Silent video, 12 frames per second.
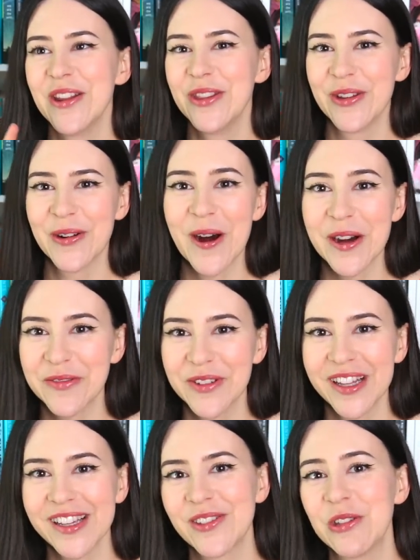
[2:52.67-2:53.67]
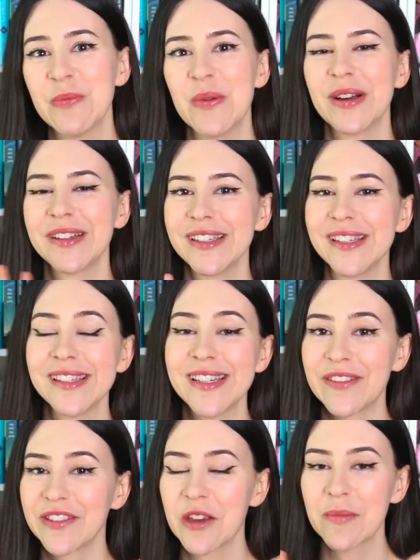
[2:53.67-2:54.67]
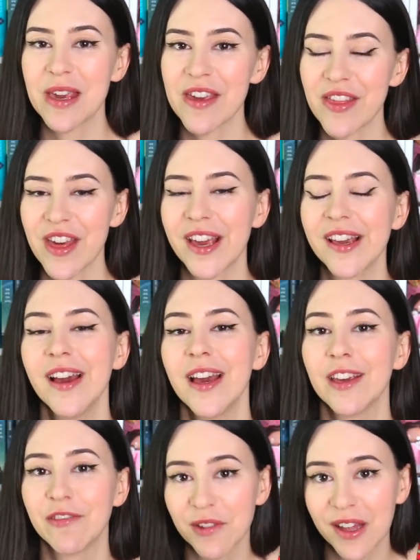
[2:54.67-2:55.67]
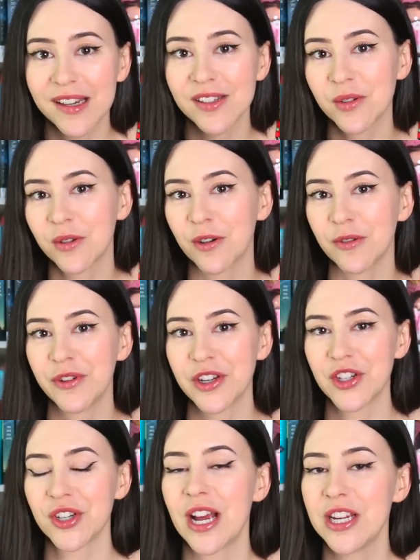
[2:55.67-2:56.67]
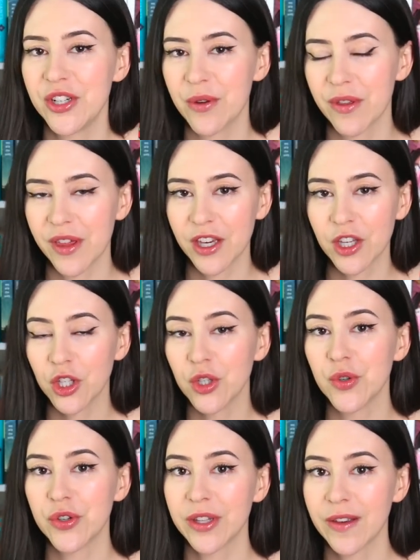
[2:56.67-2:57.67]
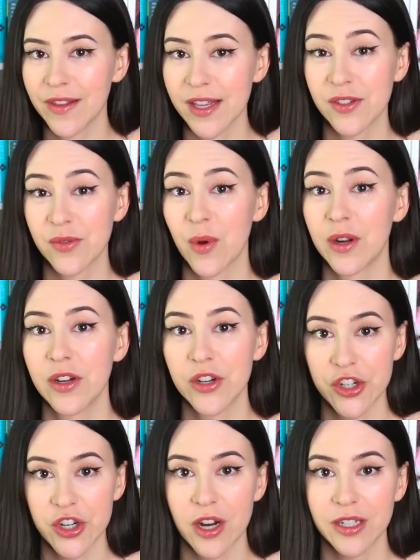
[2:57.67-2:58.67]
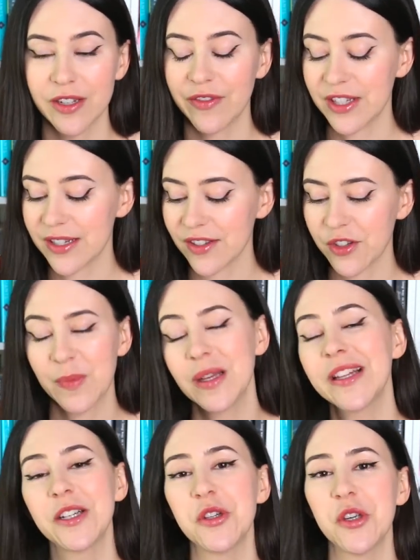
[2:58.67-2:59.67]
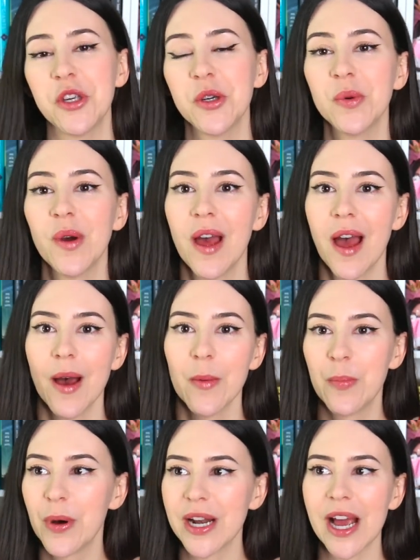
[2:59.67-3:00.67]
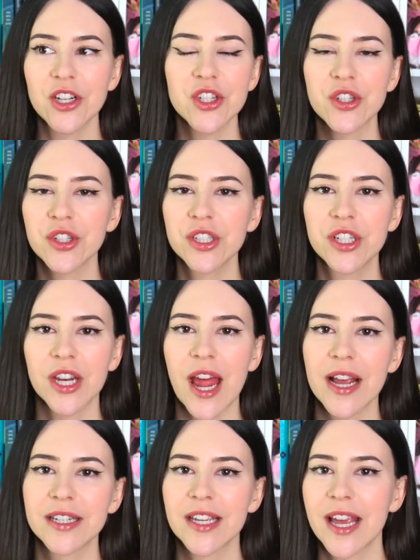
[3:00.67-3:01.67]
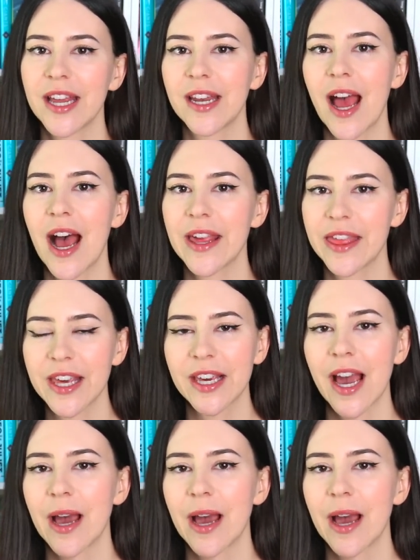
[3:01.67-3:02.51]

no hard feelings to the book. This is definitely a me thing. If you like historical fiction, I do think you should give this one a shot if it sounds appealing to you. But I just couldn't connect, and I think